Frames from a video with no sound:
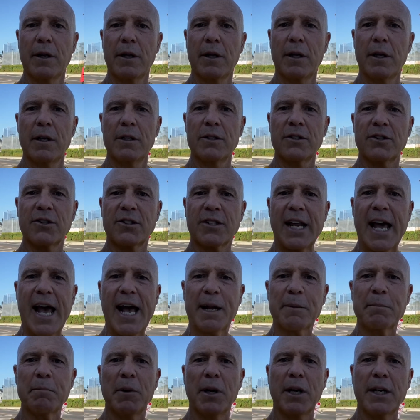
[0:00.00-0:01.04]

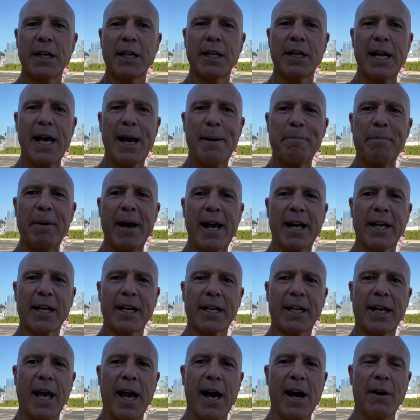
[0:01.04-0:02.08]
stack money in that bank
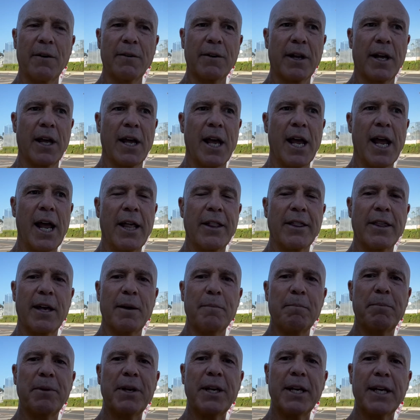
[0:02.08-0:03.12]
account, and then
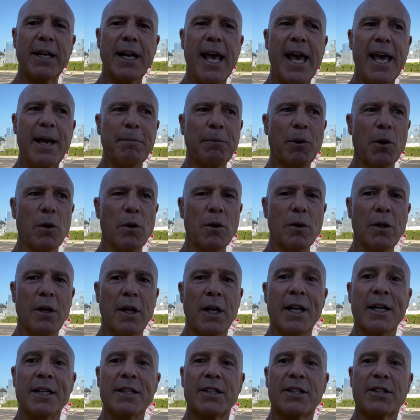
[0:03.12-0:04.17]
being able
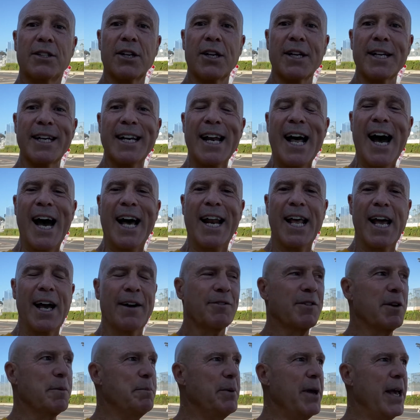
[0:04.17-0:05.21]
to not
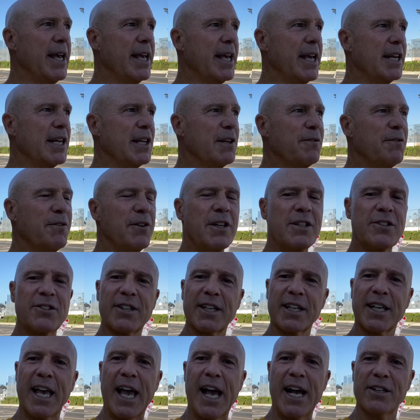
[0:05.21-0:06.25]
have to pay any fees to
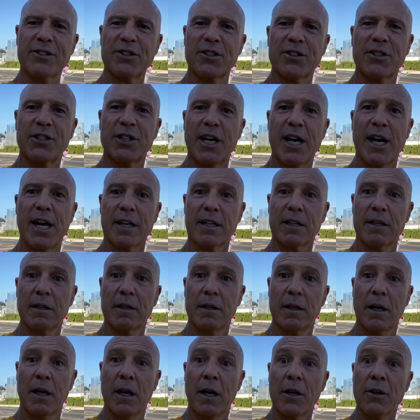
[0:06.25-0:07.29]
cash a check.
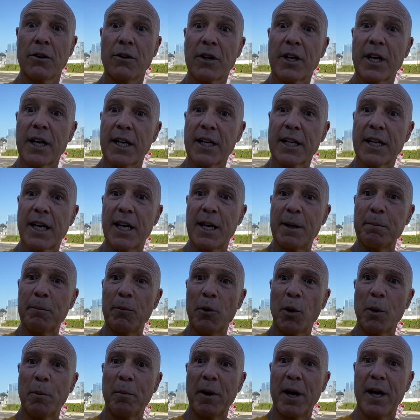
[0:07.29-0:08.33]
You get to keep
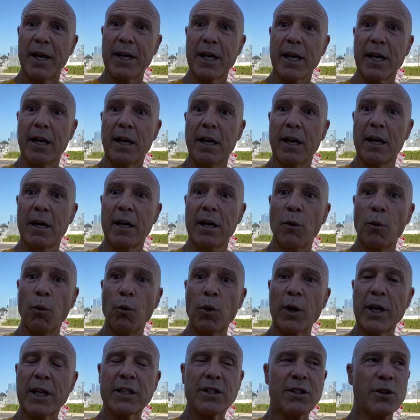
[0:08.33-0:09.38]
more money
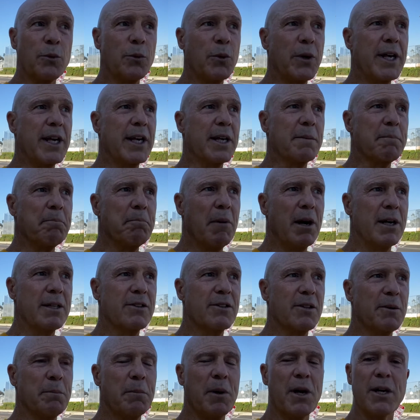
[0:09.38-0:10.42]
week to week, month
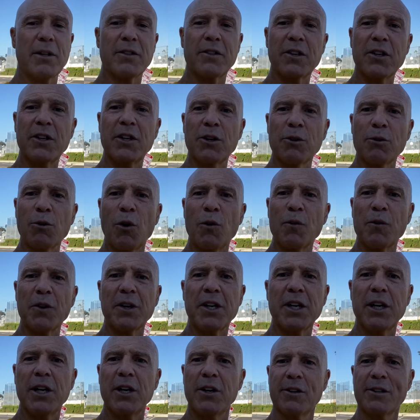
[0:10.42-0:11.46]
to month, year over
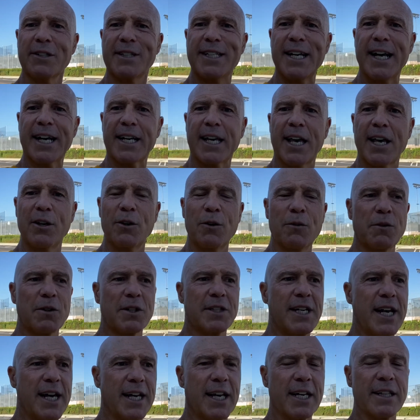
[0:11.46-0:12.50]
year, decade over
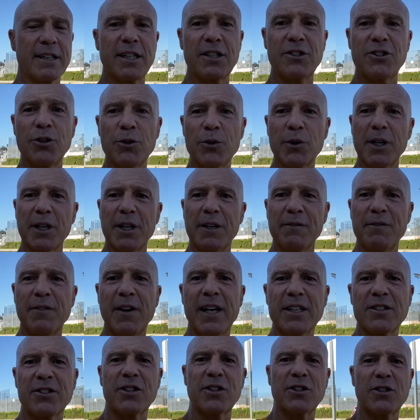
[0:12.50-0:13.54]
decade, that you can
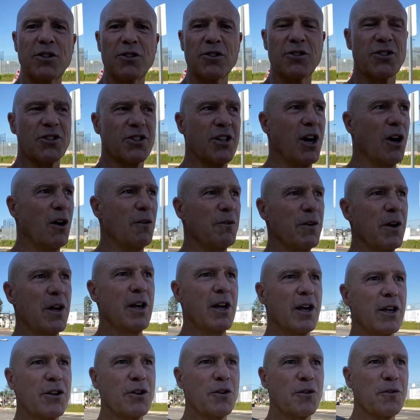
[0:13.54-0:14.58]
invest in yourself,
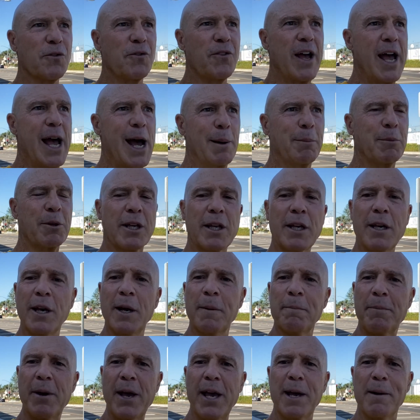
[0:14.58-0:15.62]
your family,
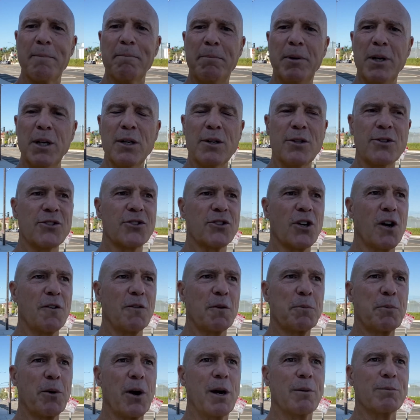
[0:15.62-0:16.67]
pay a bill, solve a
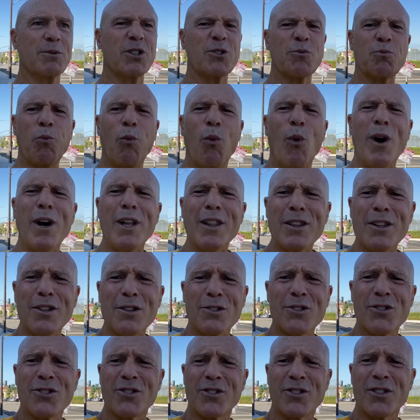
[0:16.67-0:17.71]
problem. Just one
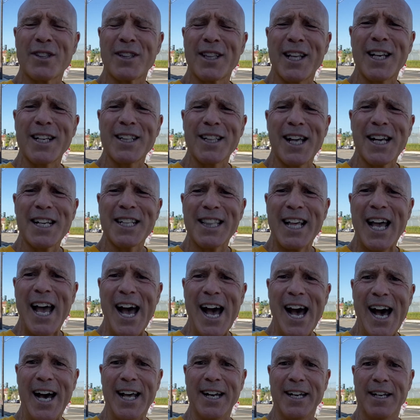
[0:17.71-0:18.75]
little thing like that.